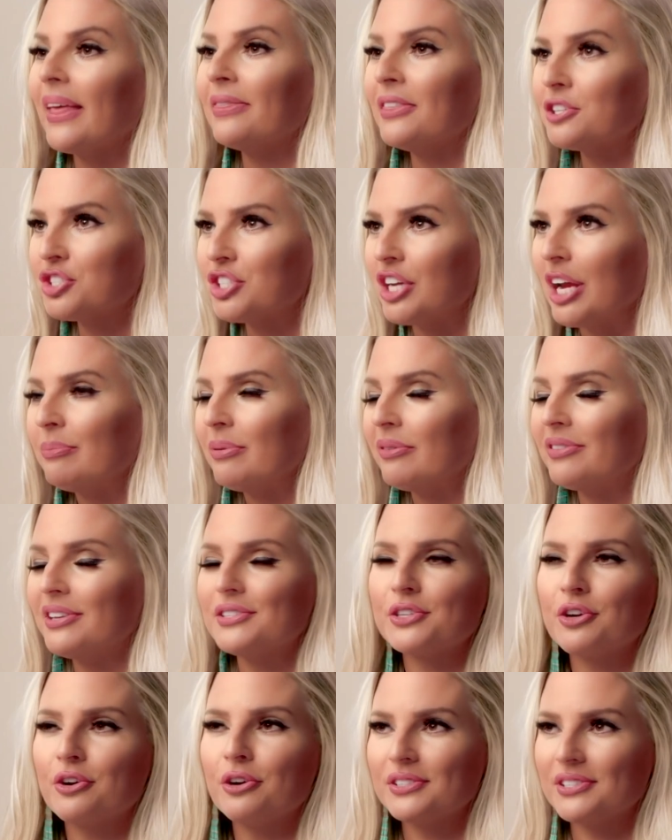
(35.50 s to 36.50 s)
The shape of
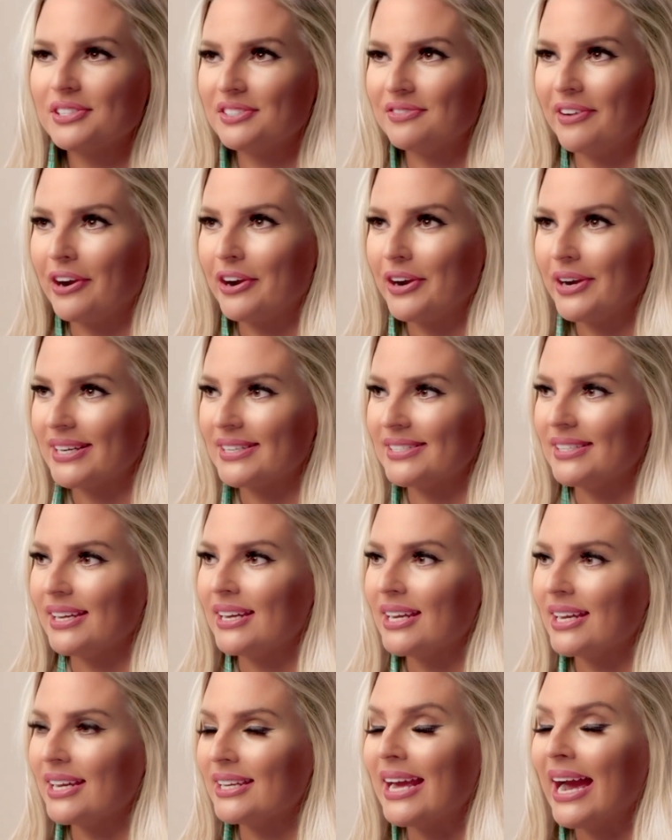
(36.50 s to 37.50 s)
these curls is very
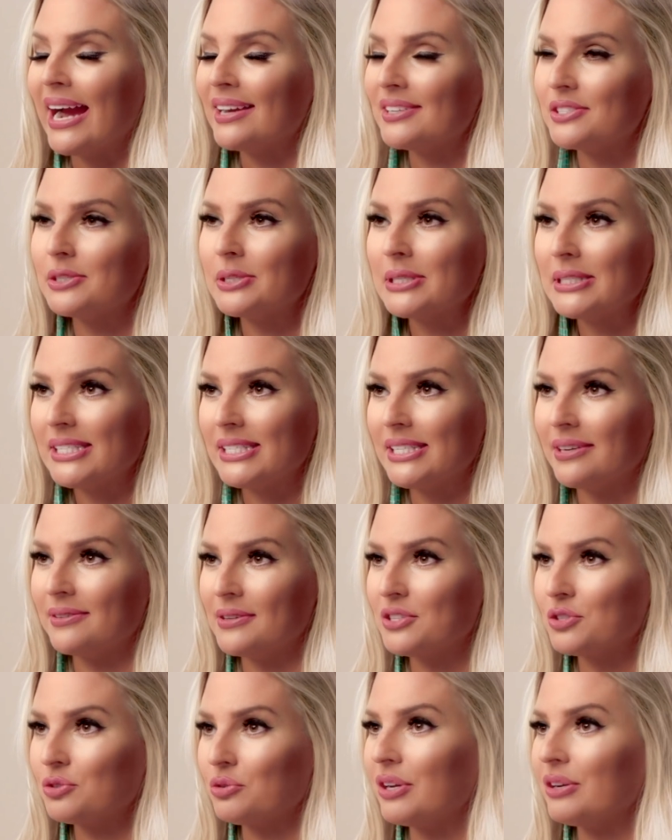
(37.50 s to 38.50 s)
exciting, and as you can see on
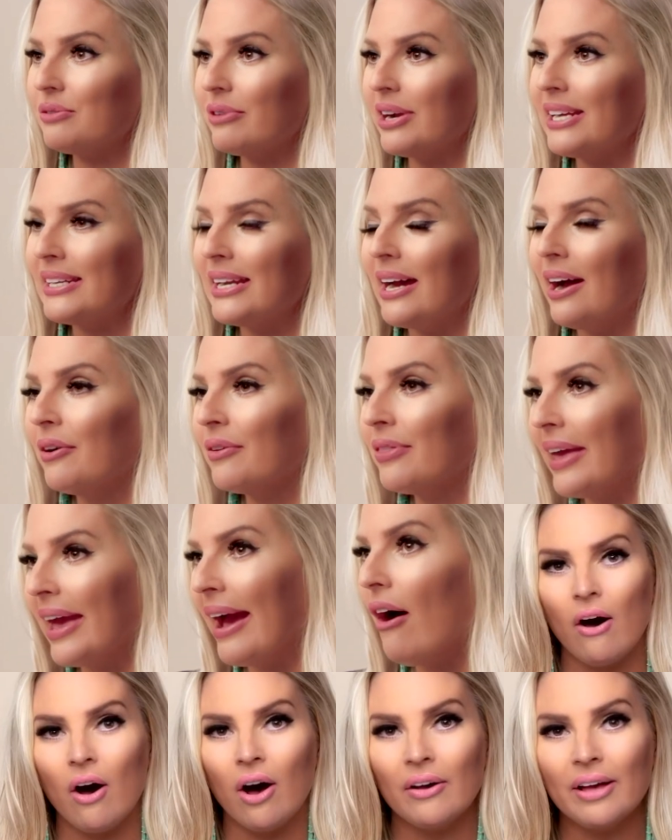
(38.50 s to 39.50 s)
the screen right now, they
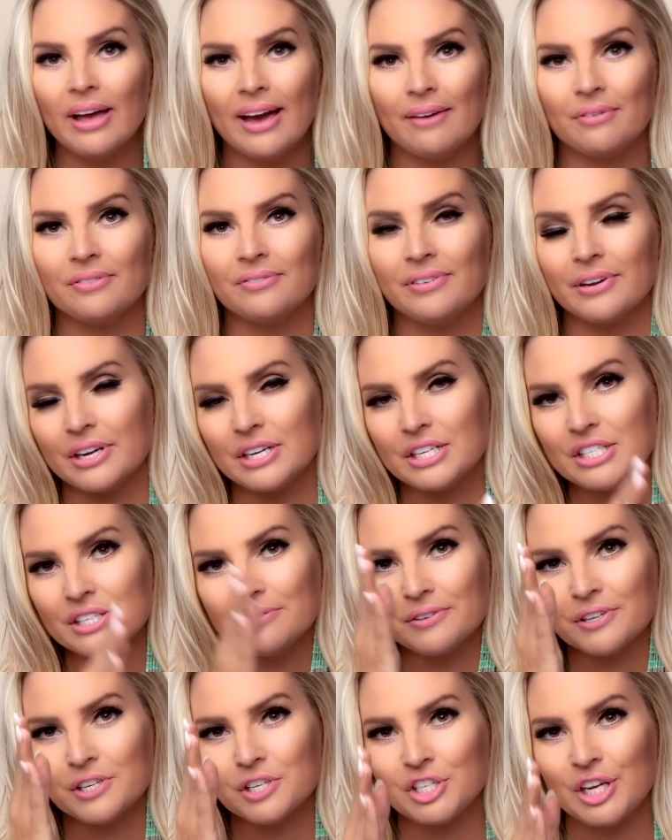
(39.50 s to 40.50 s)
all have a very
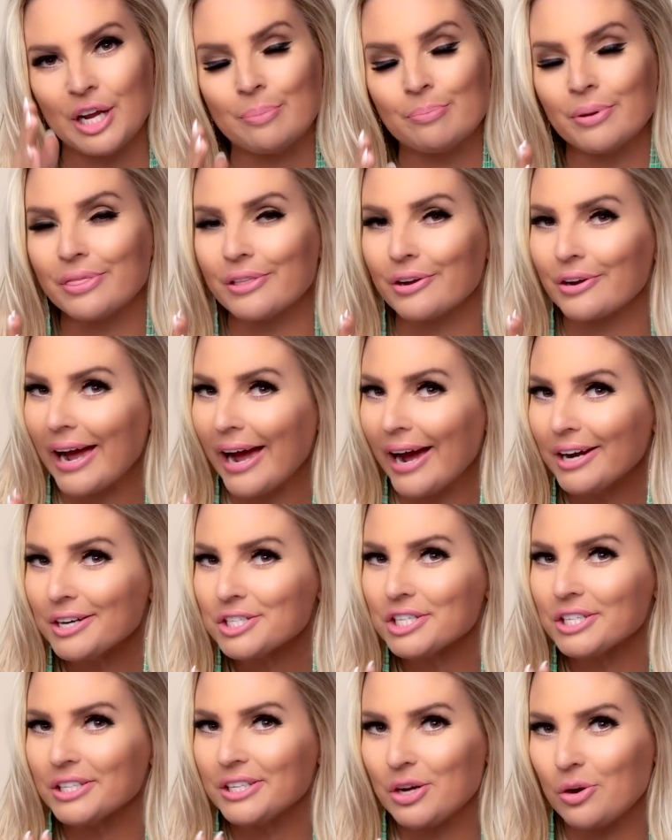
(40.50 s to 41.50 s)
different shape, but they're
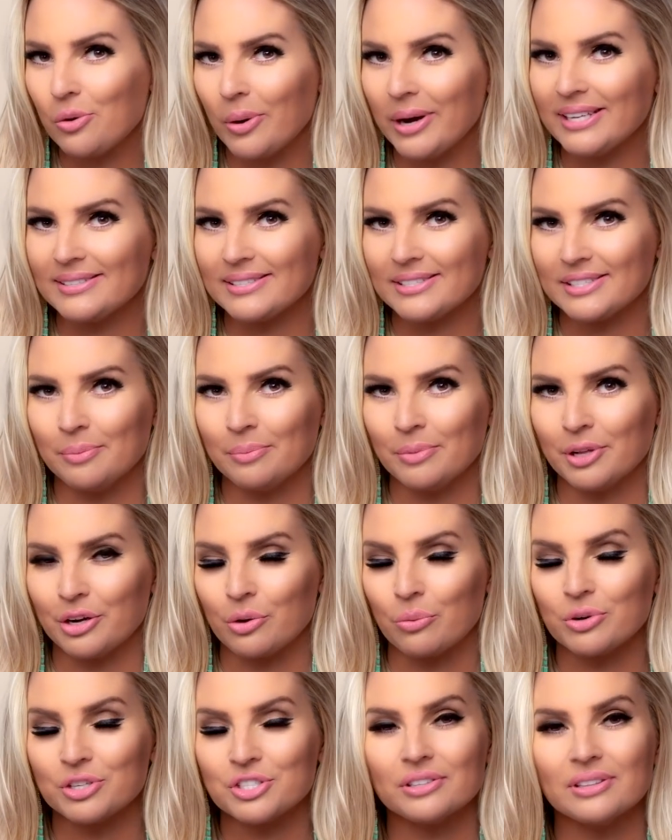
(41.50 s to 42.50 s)
actually quite similar,
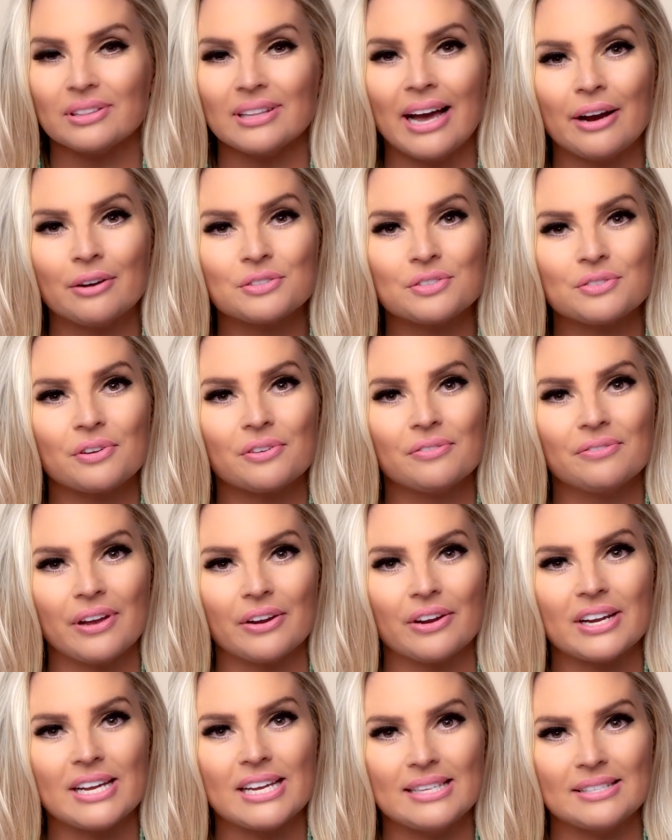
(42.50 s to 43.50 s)
which allows for
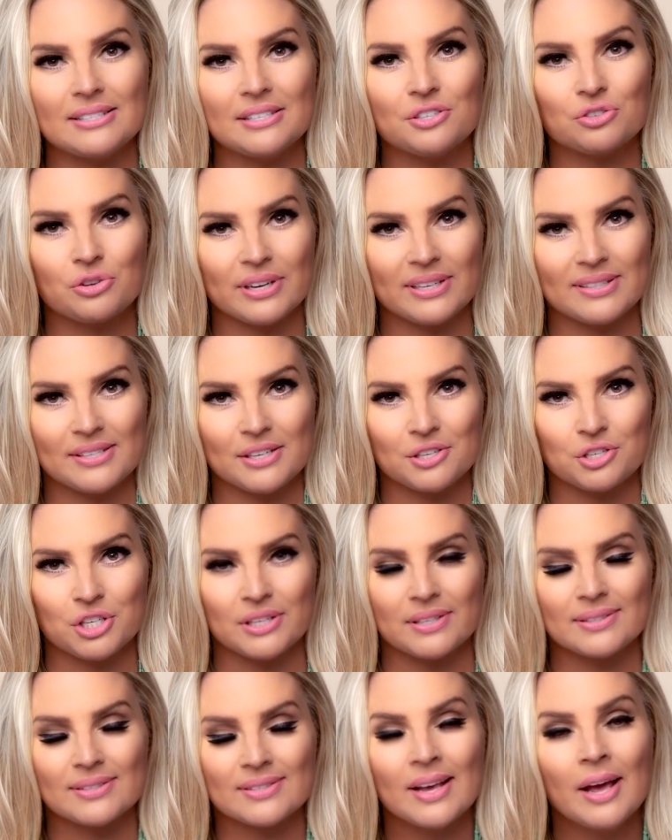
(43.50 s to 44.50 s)
very easy
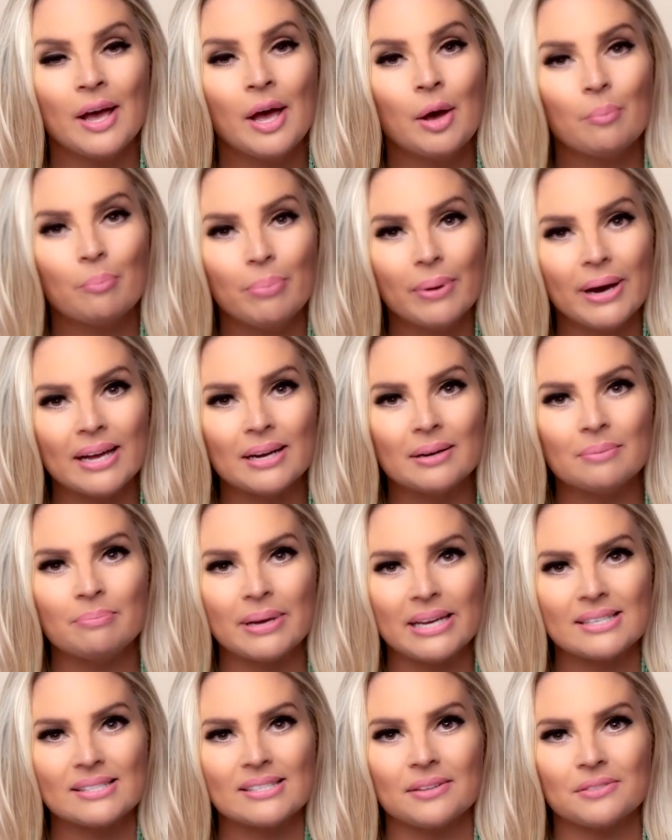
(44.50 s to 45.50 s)
transitions. But
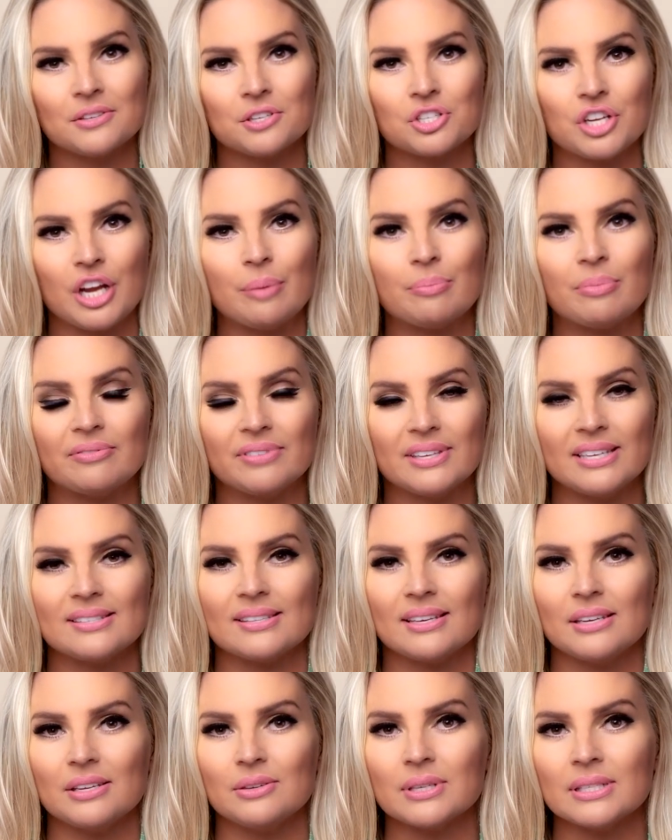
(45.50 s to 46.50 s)
based on the shape of these
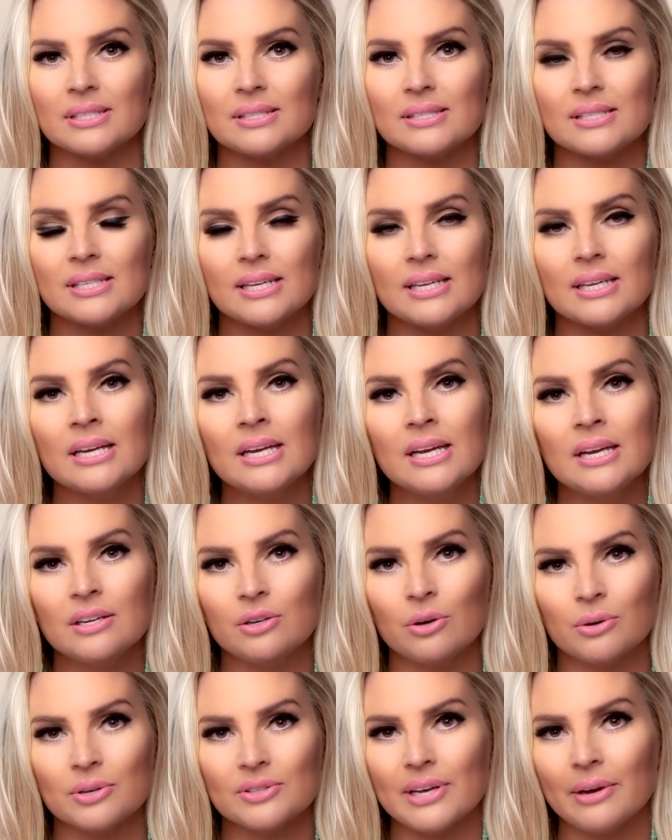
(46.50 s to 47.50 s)
that you can see,
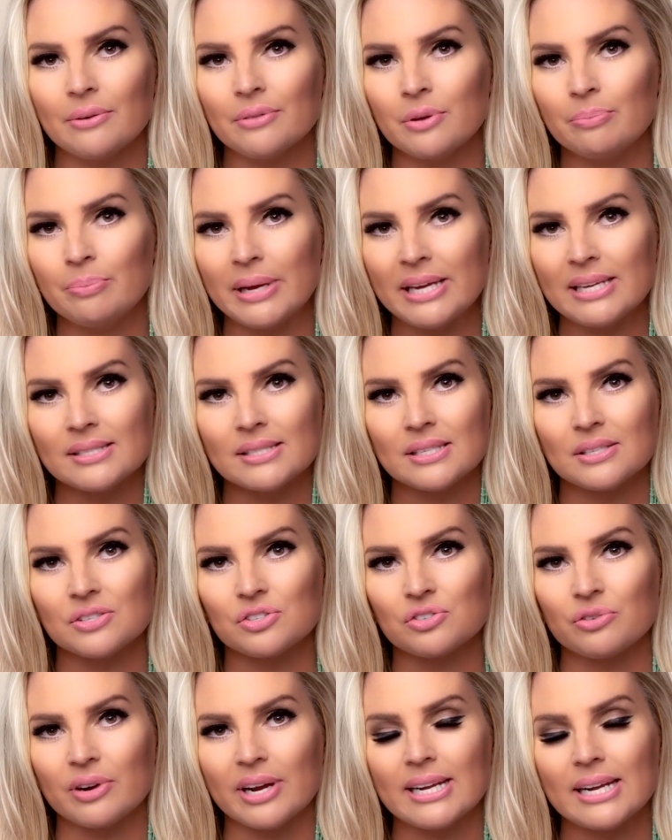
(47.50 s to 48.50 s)
notice how the base is
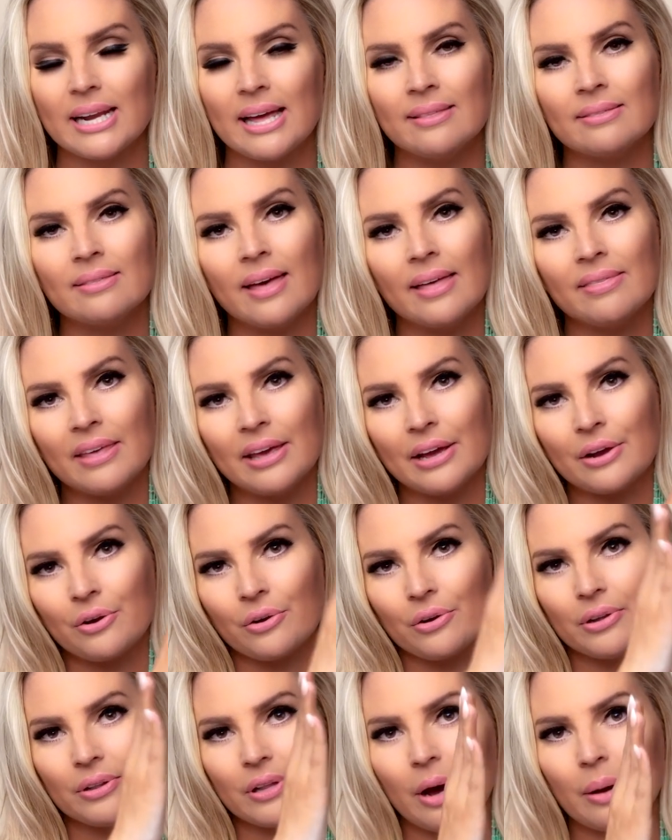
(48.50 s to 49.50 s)
straight and then they
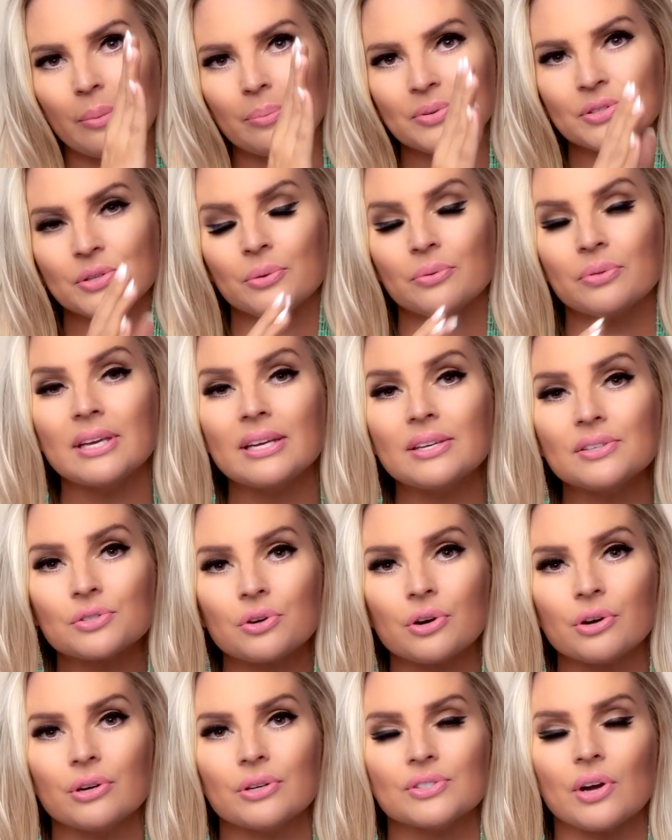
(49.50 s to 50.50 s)
curl up. So these
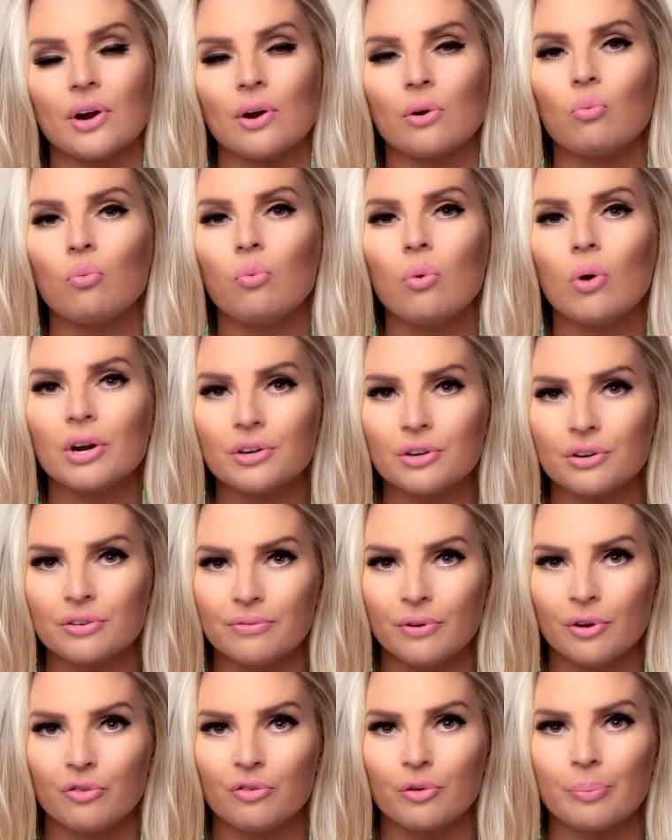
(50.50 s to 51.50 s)
curls are
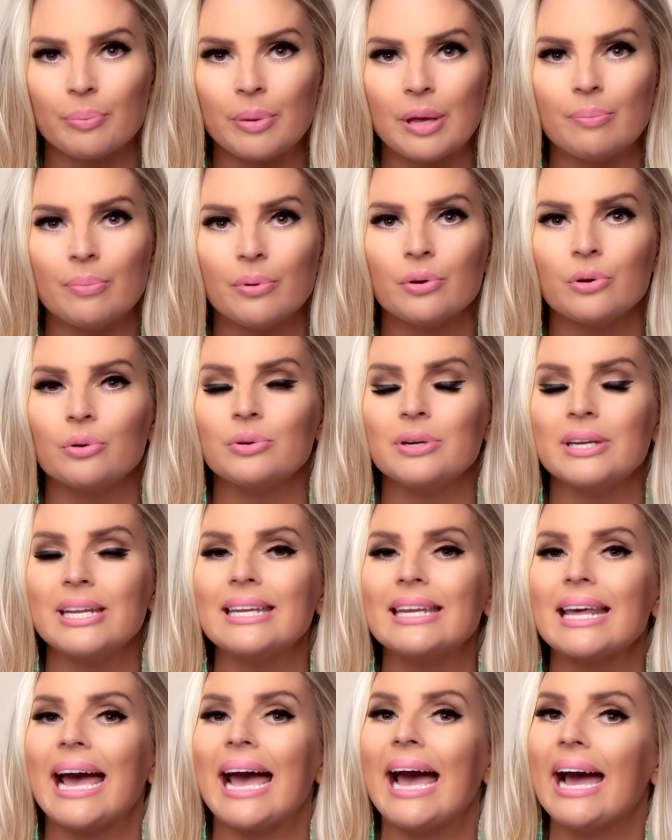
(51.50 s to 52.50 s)
wonderful for people who
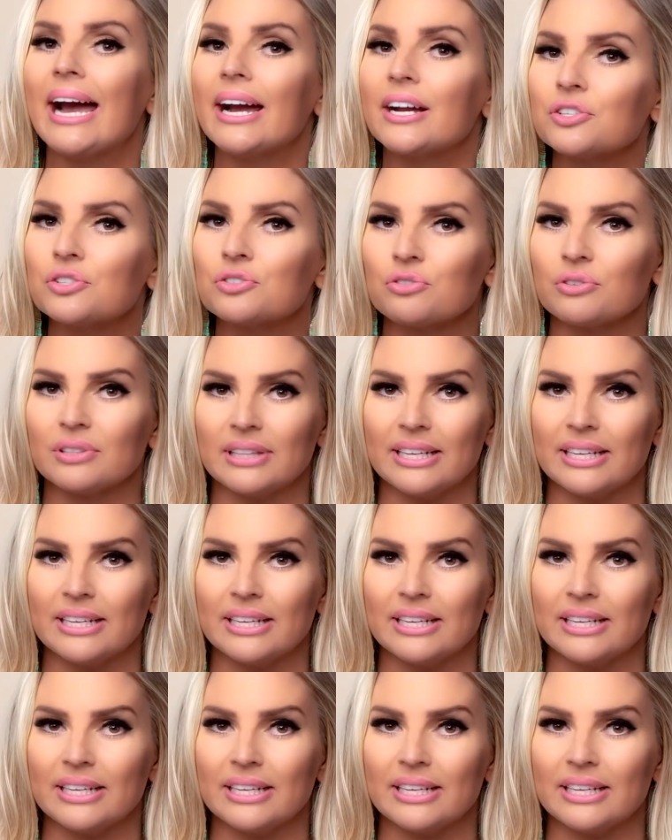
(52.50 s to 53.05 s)
need extra